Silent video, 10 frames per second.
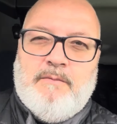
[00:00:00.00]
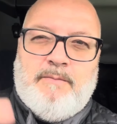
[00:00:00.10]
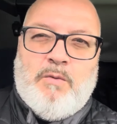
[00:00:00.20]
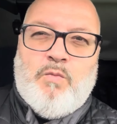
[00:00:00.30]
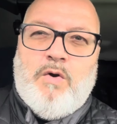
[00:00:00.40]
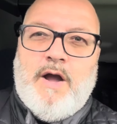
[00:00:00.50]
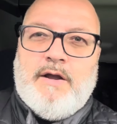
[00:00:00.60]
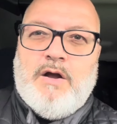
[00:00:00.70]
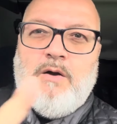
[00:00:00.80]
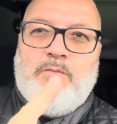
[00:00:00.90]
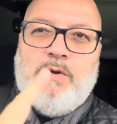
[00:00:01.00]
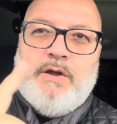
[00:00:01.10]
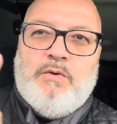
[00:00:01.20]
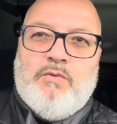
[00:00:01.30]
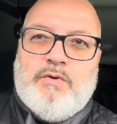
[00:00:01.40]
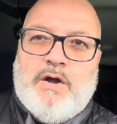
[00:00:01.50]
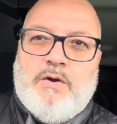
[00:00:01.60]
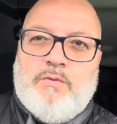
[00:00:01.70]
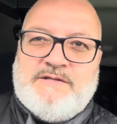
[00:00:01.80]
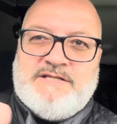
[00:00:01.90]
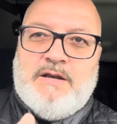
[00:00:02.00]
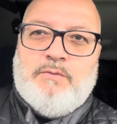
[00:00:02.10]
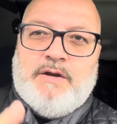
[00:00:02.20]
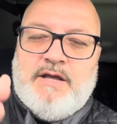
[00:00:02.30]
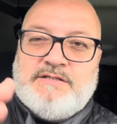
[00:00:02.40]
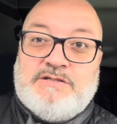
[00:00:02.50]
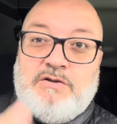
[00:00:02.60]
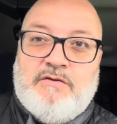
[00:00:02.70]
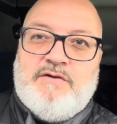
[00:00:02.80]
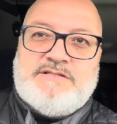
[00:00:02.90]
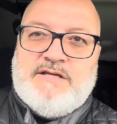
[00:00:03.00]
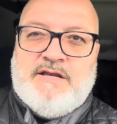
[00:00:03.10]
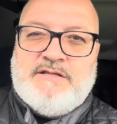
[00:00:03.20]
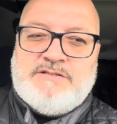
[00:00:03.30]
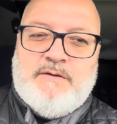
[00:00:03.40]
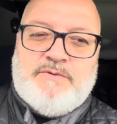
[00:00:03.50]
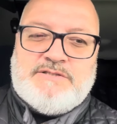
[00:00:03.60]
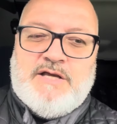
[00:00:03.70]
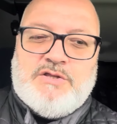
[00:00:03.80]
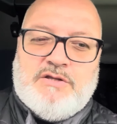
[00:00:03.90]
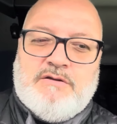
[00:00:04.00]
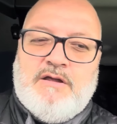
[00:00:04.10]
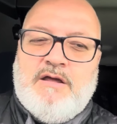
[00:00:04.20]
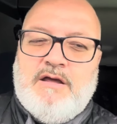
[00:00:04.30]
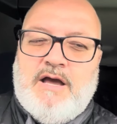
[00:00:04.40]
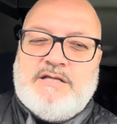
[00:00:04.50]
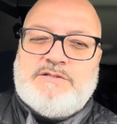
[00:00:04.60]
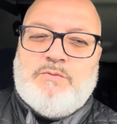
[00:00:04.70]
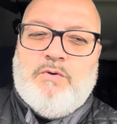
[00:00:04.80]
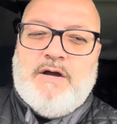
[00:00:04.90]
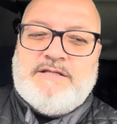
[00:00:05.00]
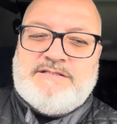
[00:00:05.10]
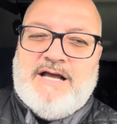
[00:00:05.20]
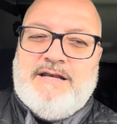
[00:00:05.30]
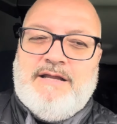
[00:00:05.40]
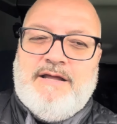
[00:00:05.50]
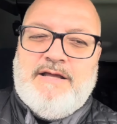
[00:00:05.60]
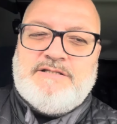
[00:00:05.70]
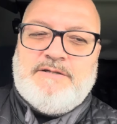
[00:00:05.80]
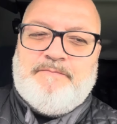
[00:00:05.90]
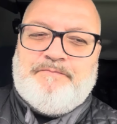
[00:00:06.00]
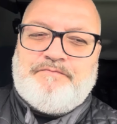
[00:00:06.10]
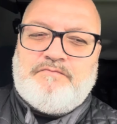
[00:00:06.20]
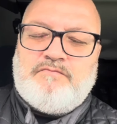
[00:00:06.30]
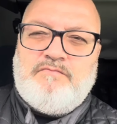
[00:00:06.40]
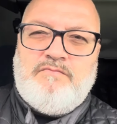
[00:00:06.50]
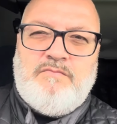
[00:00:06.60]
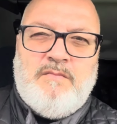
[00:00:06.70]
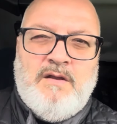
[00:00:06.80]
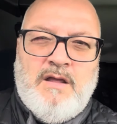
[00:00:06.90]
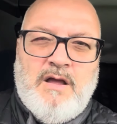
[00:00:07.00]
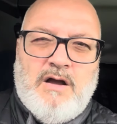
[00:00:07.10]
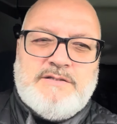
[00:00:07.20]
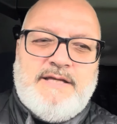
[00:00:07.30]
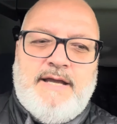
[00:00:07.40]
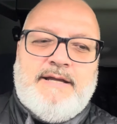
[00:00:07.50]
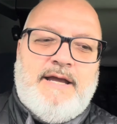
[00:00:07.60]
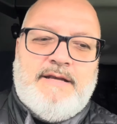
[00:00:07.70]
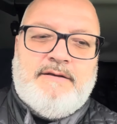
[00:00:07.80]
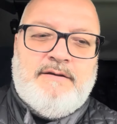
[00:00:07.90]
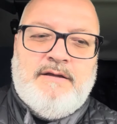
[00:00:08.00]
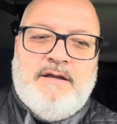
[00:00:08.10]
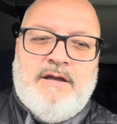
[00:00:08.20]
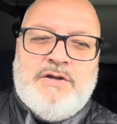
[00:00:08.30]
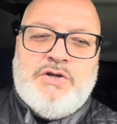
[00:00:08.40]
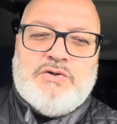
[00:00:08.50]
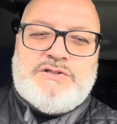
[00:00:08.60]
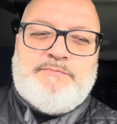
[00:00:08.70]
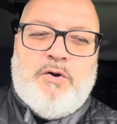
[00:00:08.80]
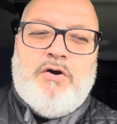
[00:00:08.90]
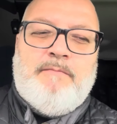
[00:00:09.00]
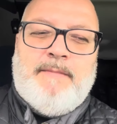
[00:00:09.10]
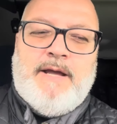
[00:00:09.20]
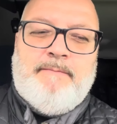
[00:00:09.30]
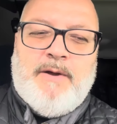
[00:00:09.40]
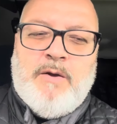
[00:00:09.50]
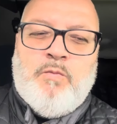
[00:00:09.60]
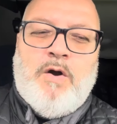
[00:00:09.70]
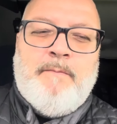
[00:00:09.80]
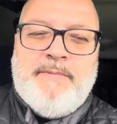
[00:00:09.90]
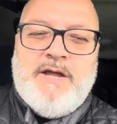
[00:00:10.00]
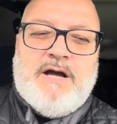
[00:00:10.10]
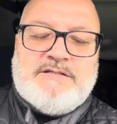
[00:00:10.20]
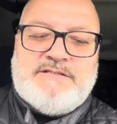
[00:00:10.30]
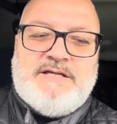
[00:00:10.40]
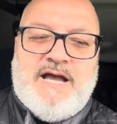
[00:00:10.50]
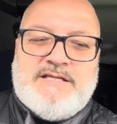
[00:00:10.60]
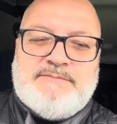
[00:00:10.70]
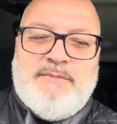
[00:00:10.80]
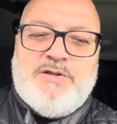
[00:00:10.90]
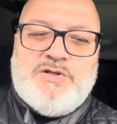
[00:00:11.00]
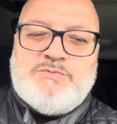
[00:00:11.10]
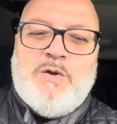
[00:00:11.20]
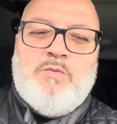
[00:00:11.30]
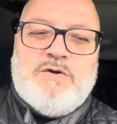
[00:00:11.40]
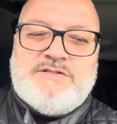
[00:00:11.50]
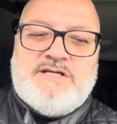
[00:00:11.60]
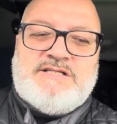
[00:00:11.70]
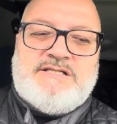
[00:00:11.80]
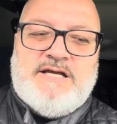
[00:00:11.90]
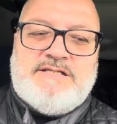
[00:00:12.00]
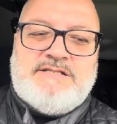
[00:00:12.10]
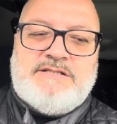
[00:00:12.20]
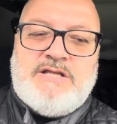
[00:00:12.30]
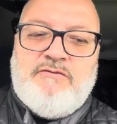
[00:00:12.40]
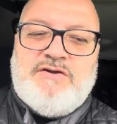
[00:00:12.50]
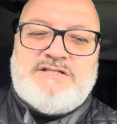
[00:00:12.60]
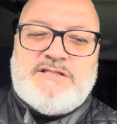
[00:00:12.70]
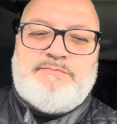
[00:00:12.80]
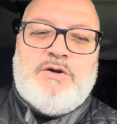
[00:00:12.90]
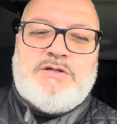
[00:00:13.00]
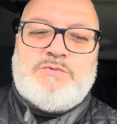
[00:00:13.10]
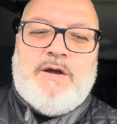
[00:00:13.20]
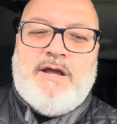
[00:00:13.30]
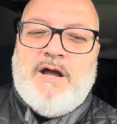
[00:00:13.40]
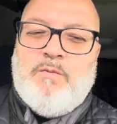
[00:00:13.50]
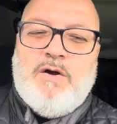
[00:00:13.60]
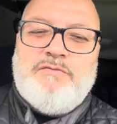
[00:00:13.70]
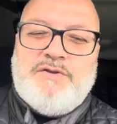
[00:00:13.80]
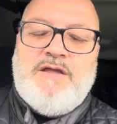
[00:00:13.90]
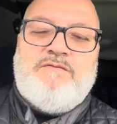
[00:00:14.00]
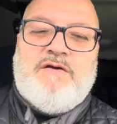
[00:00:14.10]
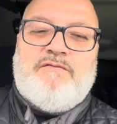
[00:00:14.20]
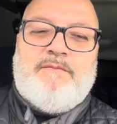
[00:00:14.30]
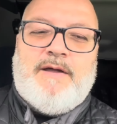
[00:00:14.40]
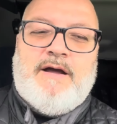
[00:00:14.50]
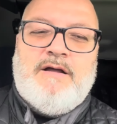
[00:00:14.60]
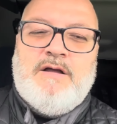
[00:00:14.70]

But why can't we all know exactly what it is? So there is an interpretation as to what exactly it is. I'll say it again. "You're spot on, mate, but it won't be us. As much as we want success, there is a Spurs way. I won't deviate from that."